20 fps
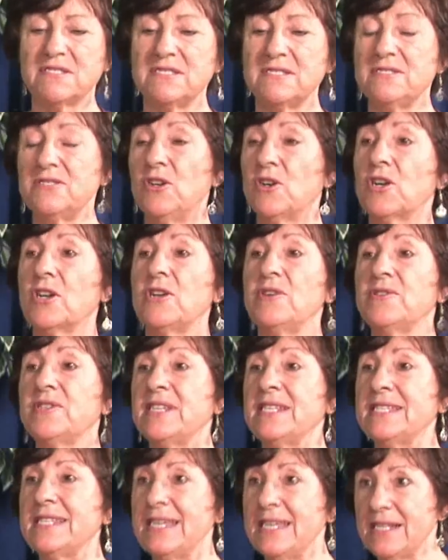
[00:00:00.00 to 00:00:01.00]
not
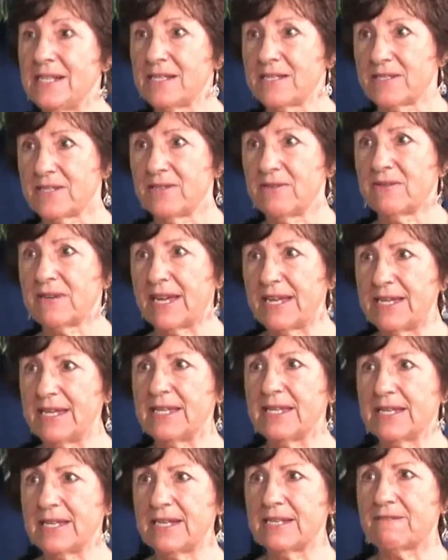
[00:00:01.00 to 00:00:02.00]
closing deals, not
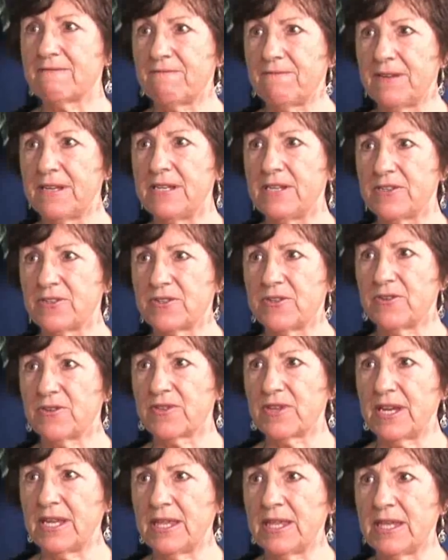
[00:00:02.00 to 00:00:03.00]
getting things finished,
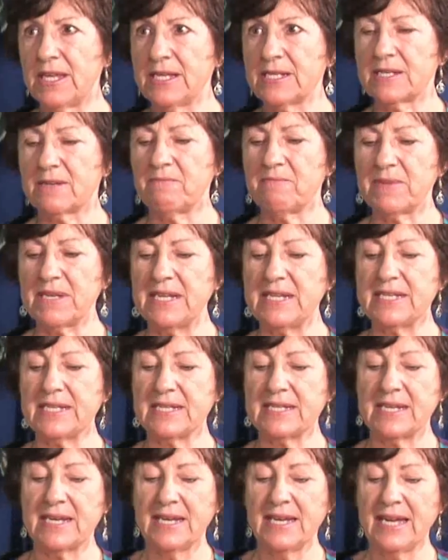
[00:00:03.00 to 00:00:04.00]
not getting things
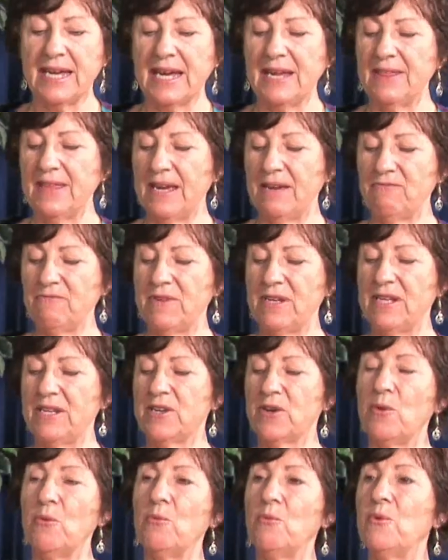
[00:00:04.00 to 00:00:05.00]
completed, and that really
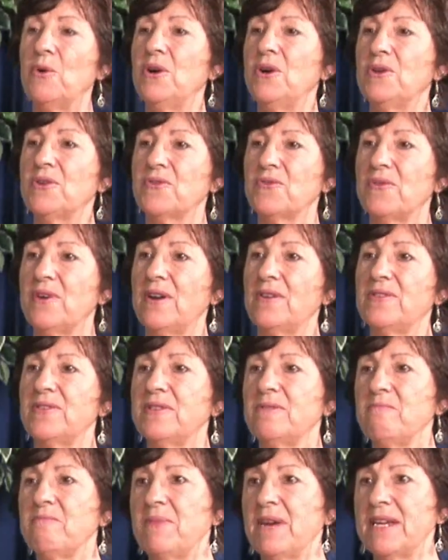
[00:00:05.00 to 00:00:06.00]
got worse rather
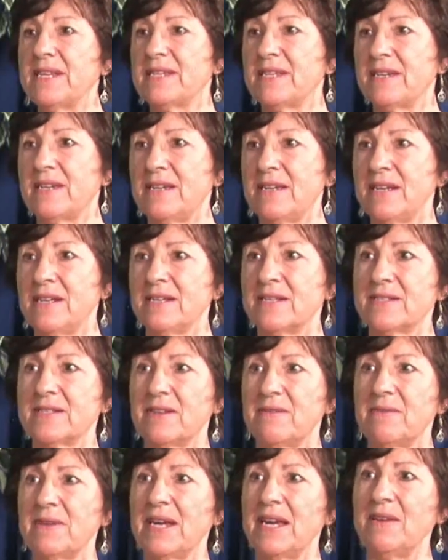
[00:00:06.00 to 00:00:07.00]
than better. Oh.
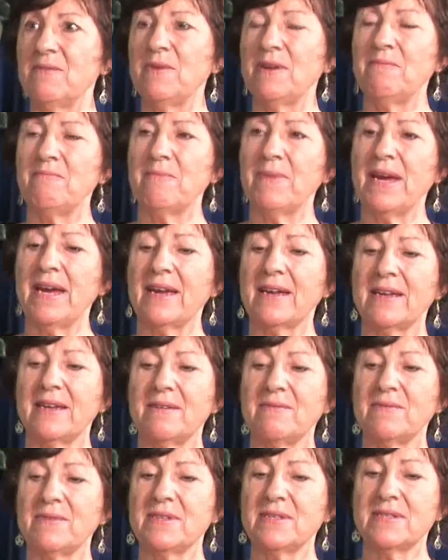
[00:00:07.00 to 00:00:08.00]
So when I went back,
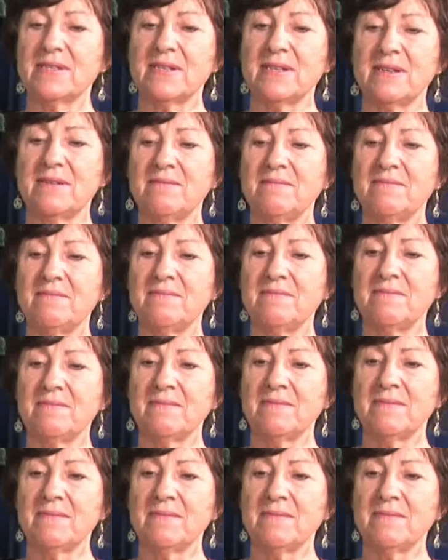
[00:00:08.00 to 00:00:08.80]
it was. Um,